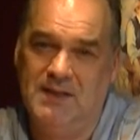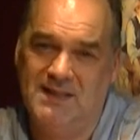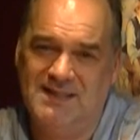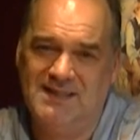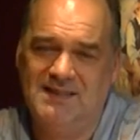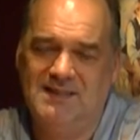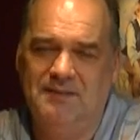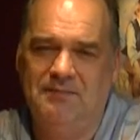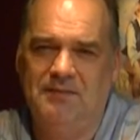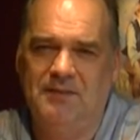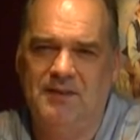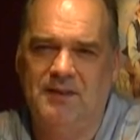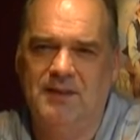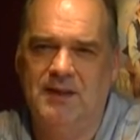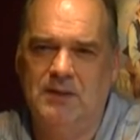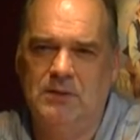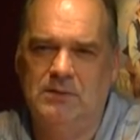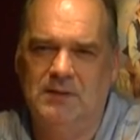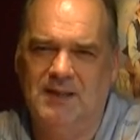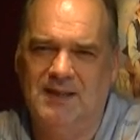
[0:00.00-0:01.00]
That's a different
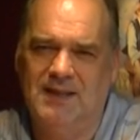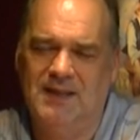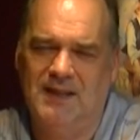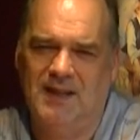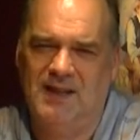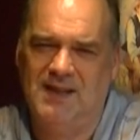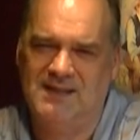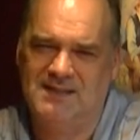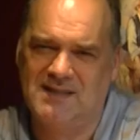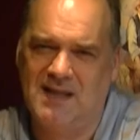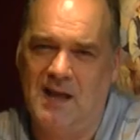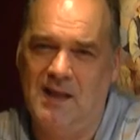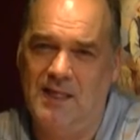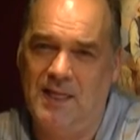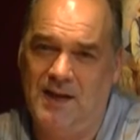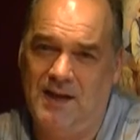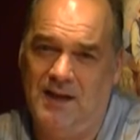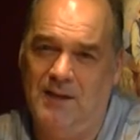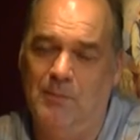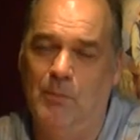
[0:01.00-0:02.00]
thing altogether. That's
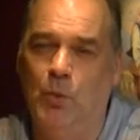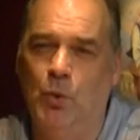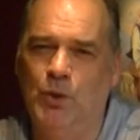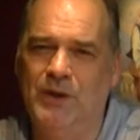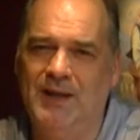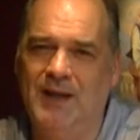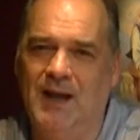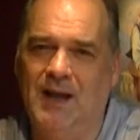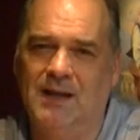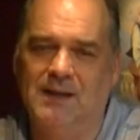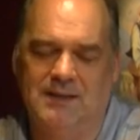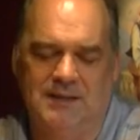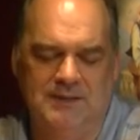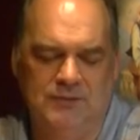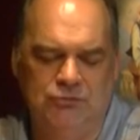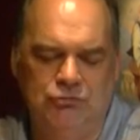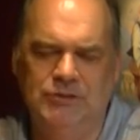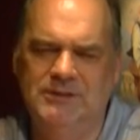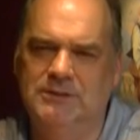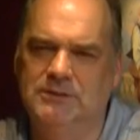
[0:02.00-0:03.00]
that ammoniac
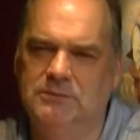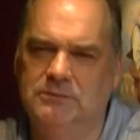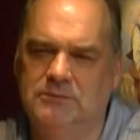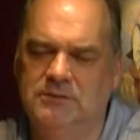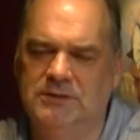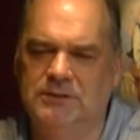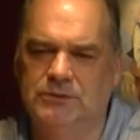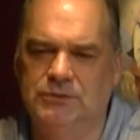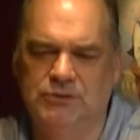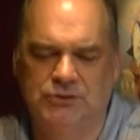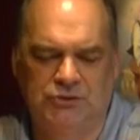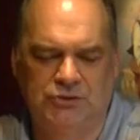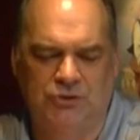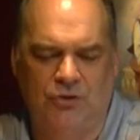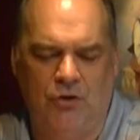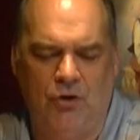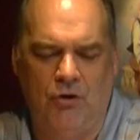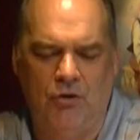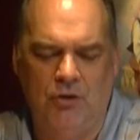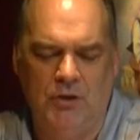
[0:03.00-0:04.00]
and real
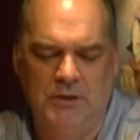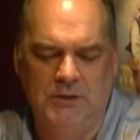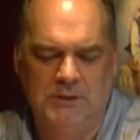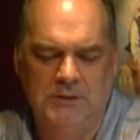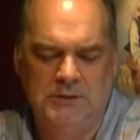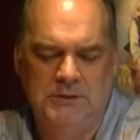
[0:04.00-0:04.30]
strong,